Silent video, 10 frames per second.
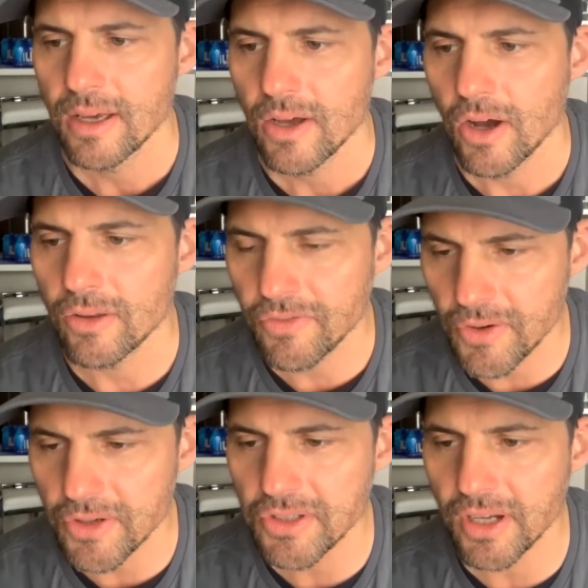On the
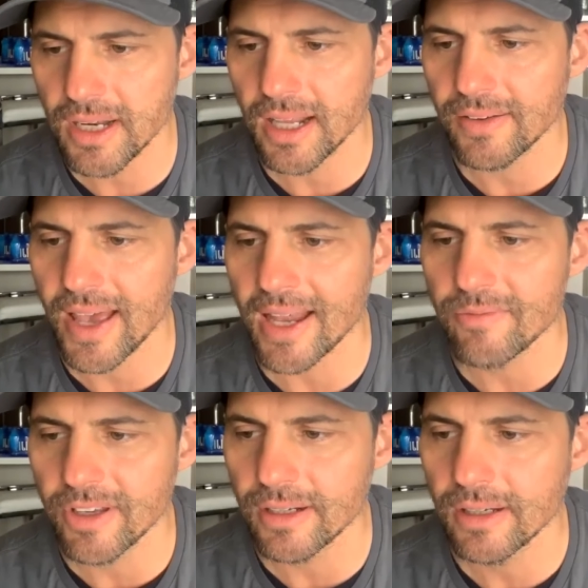first Sunday of
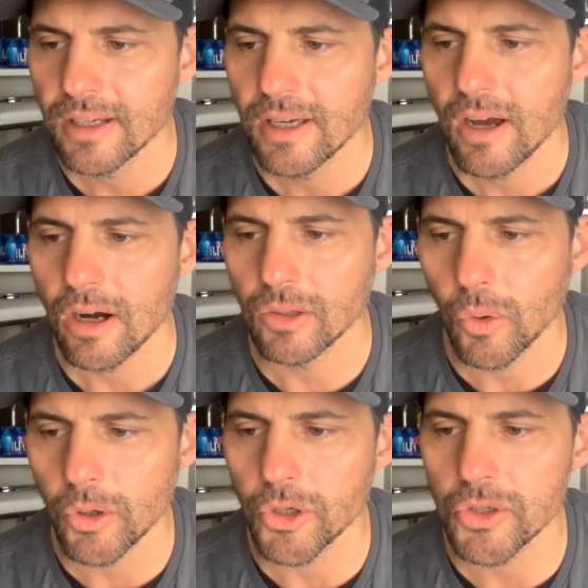Advent, our
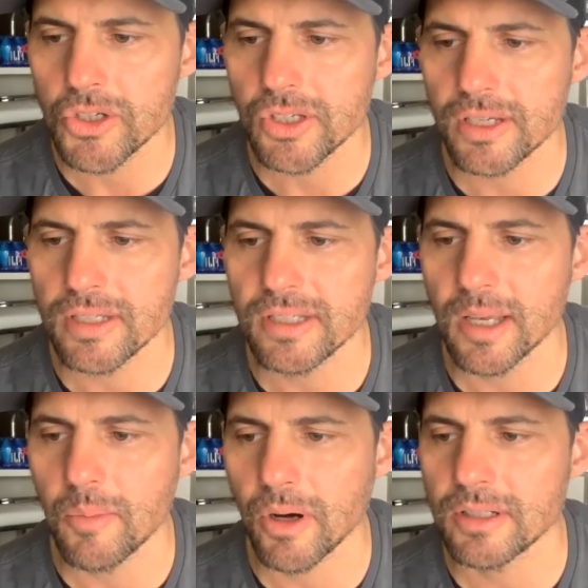Lord urges us in St.
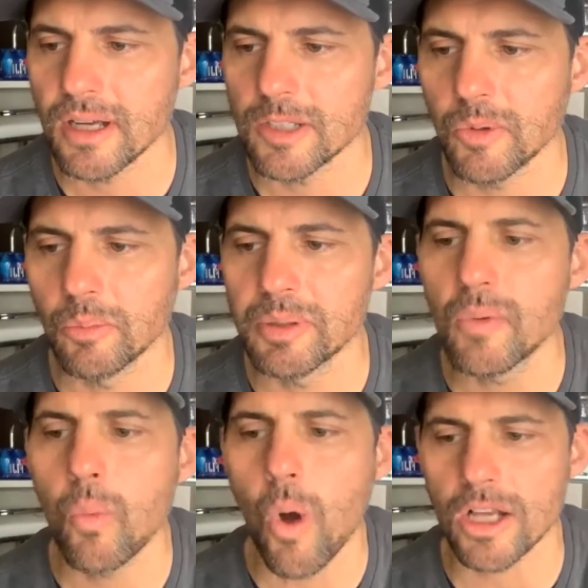Mark's Gospel be
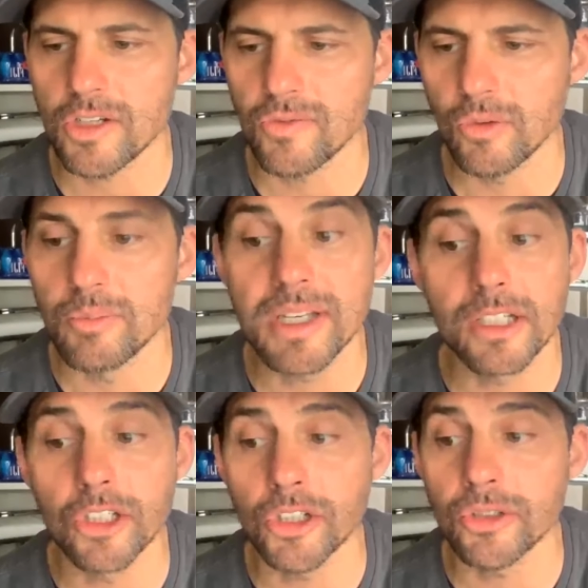watchful, be
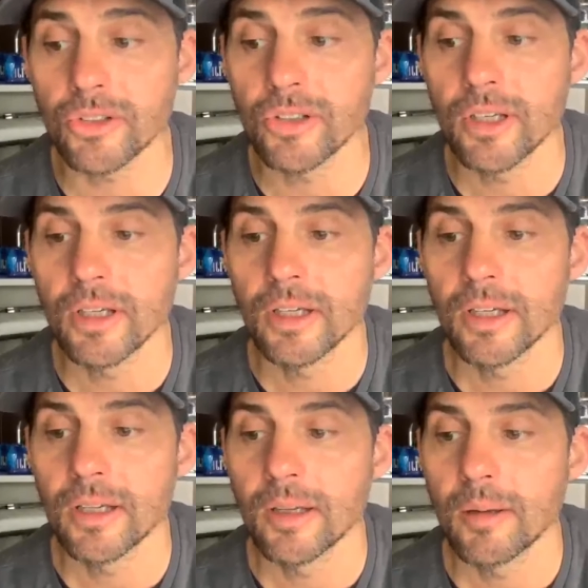alert.
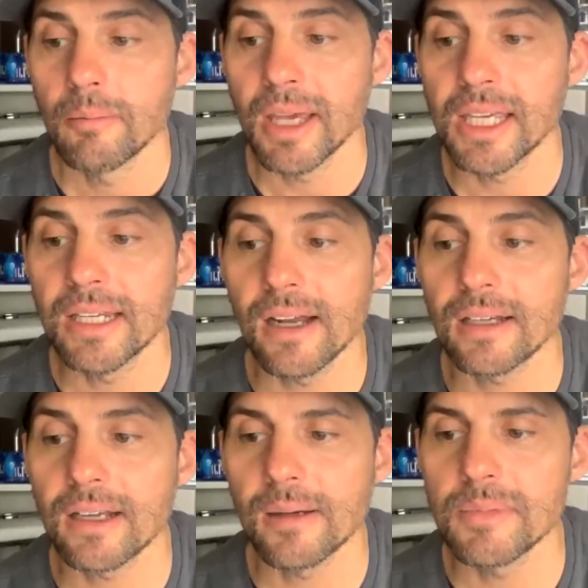May he not
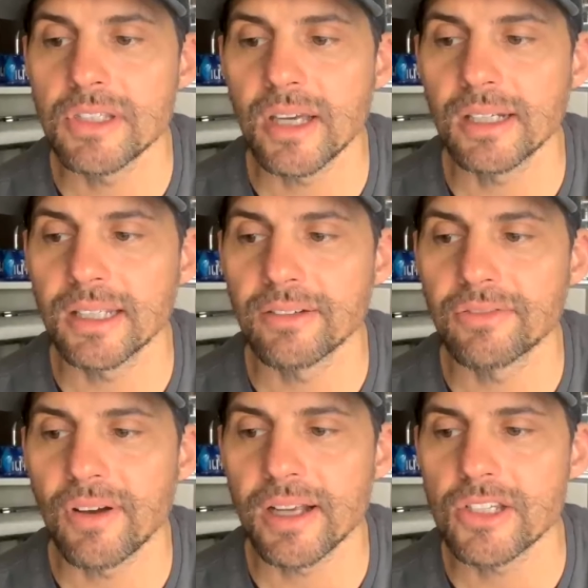come suddenly and
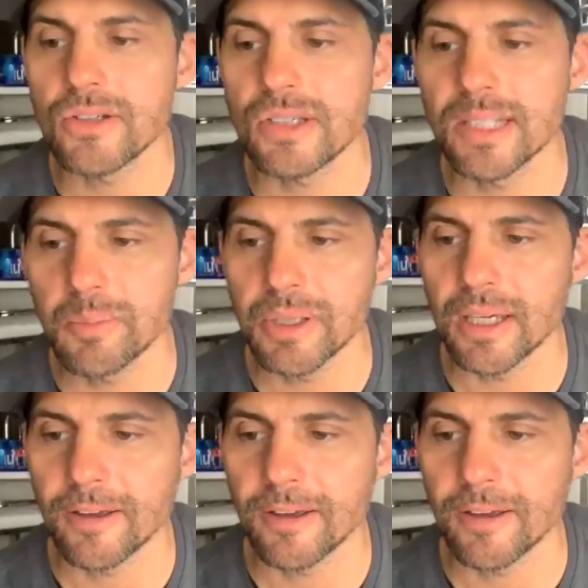find you sleeping.